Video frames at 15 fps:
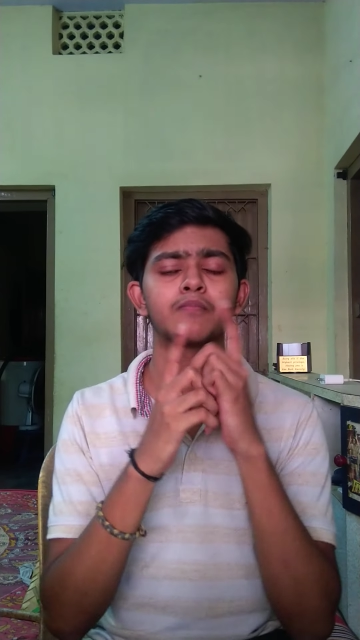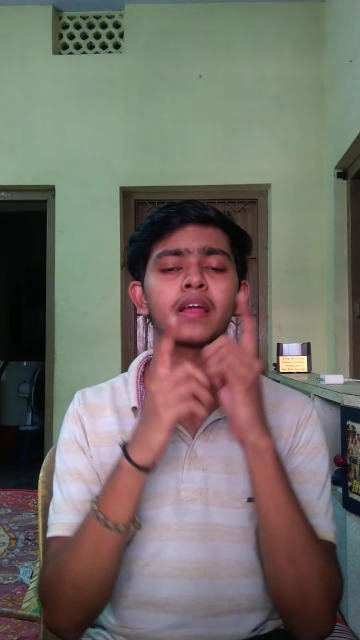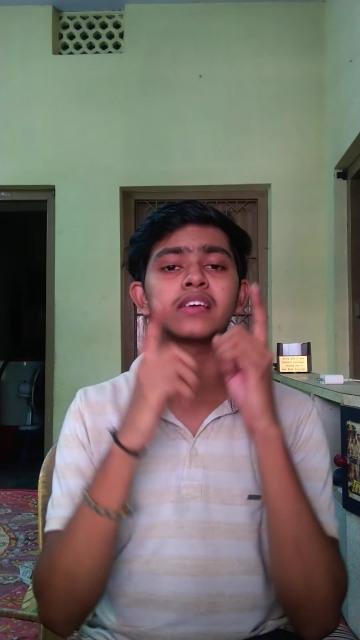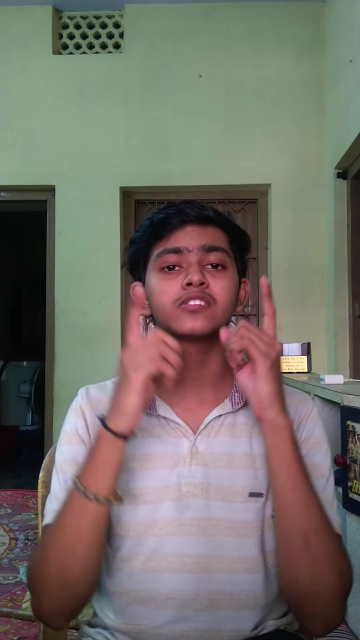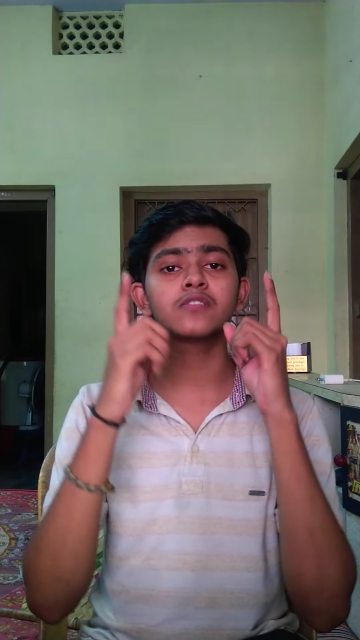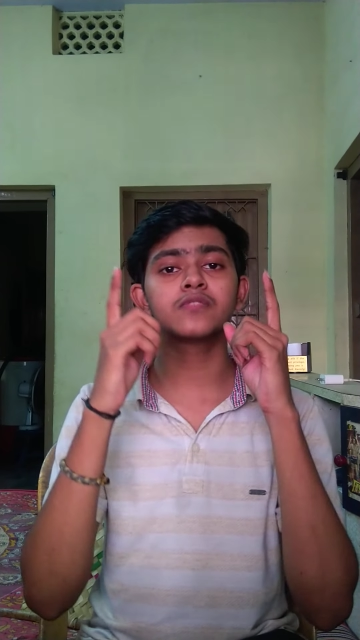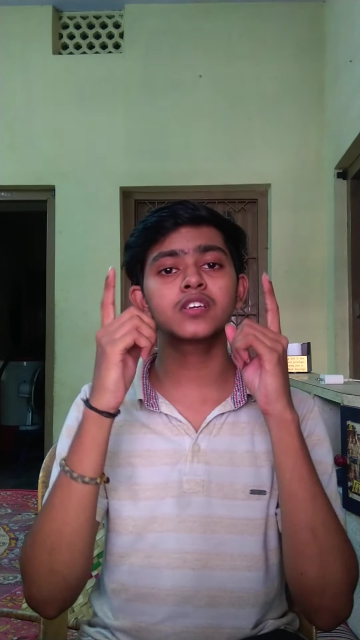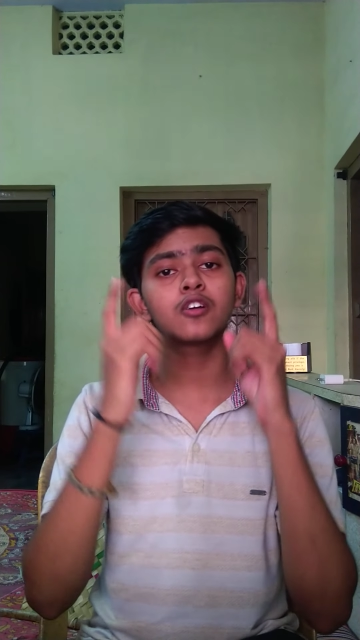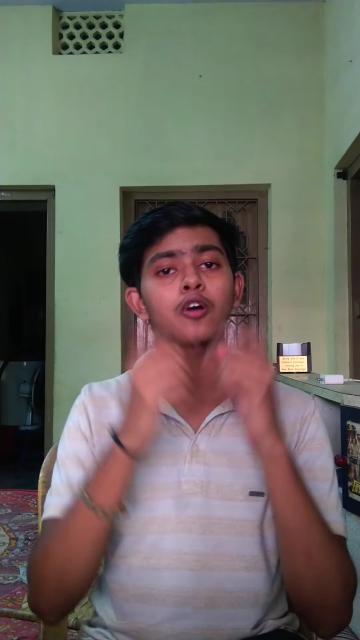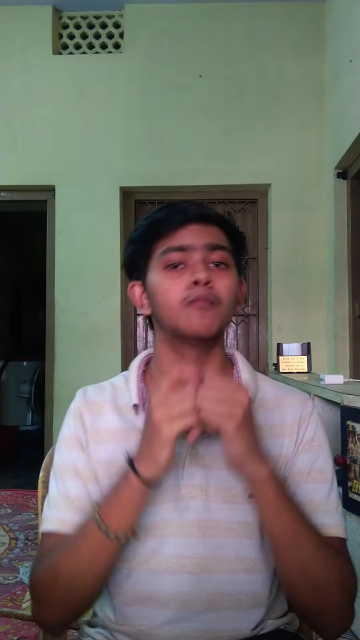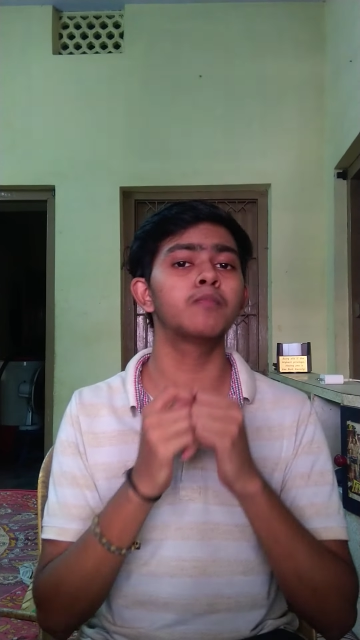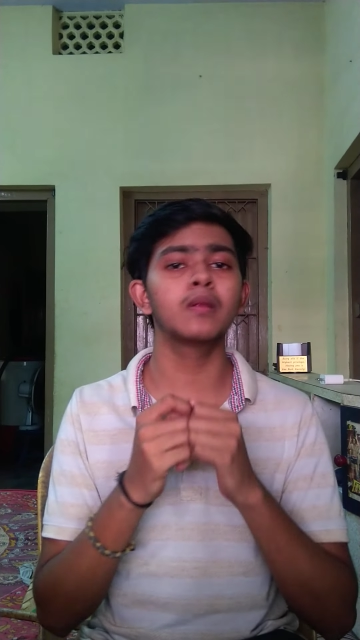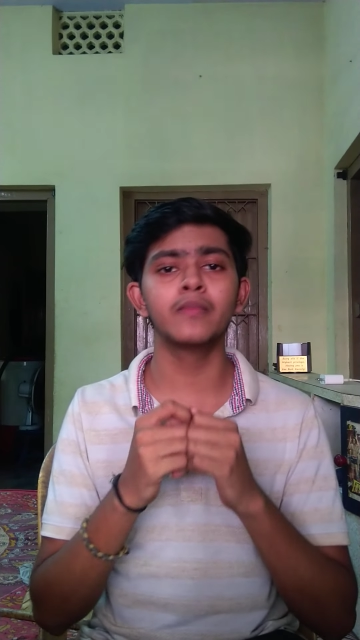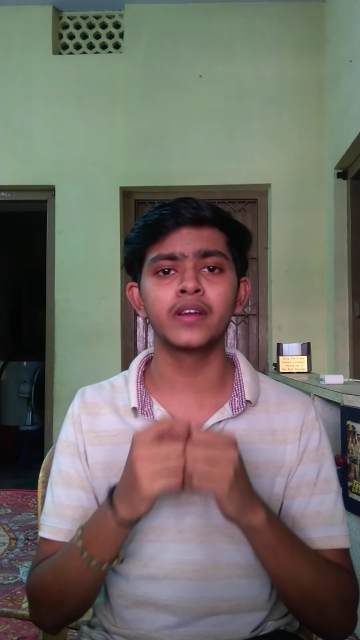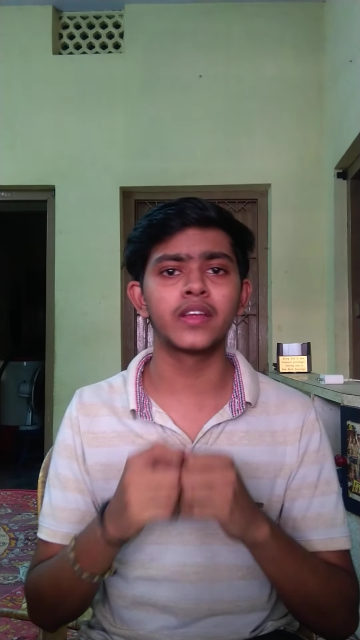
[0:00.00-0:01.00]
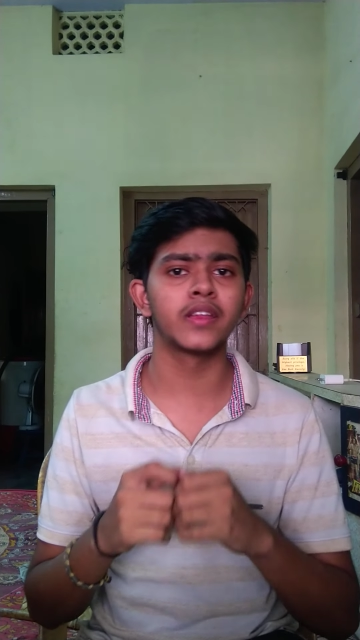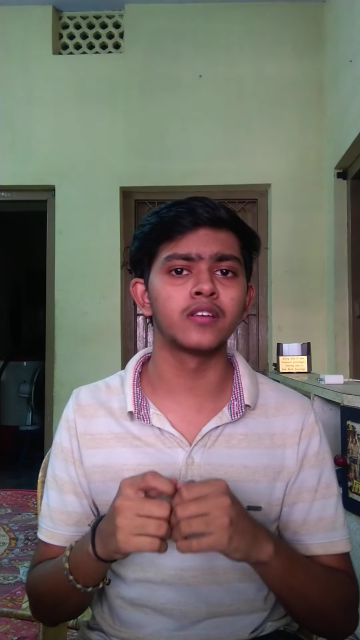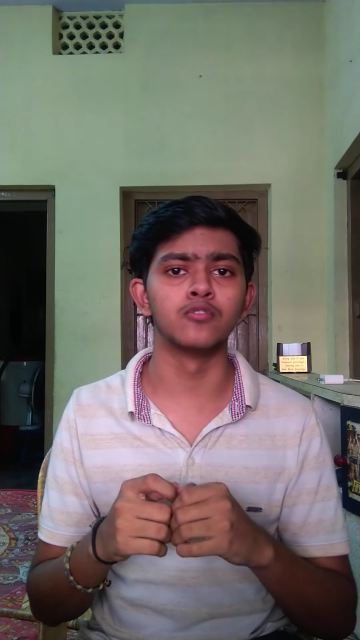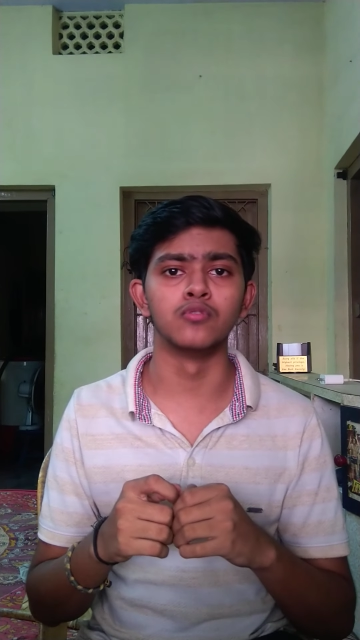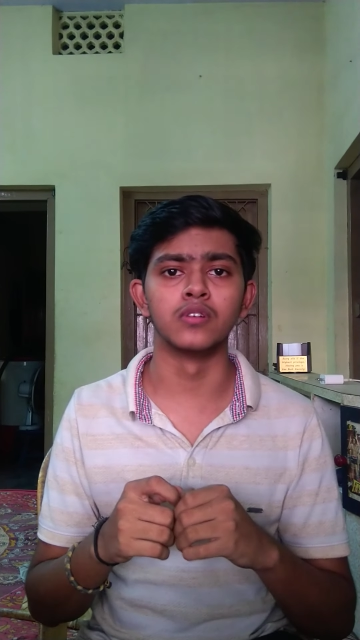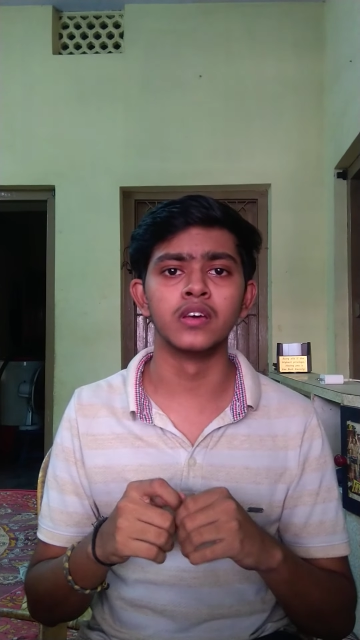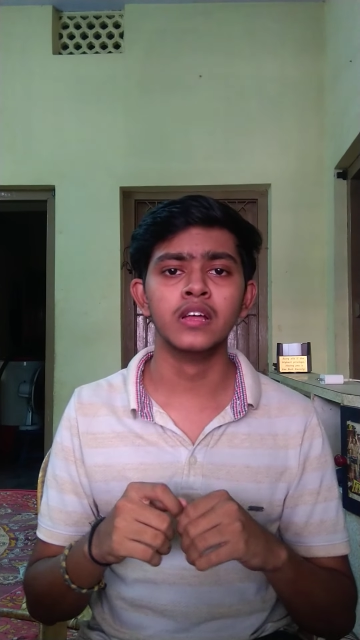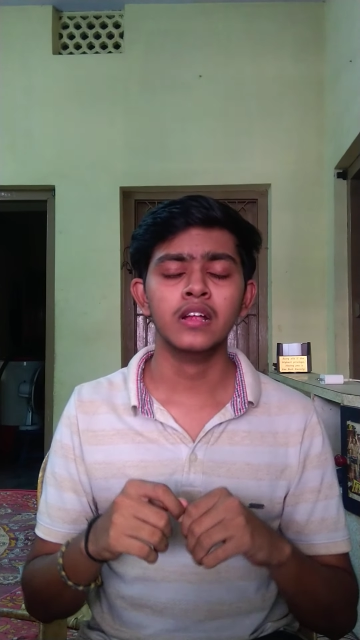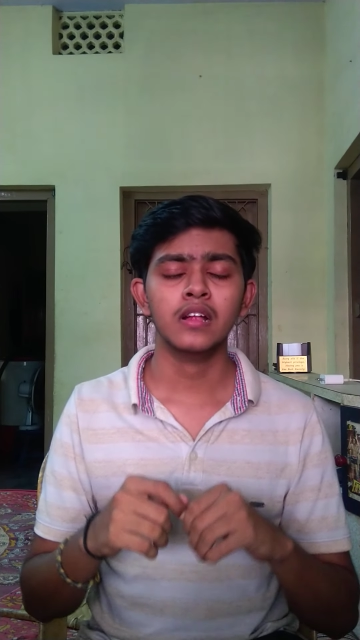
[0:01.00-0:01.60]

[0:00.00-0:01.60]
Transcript: price of the complementary good.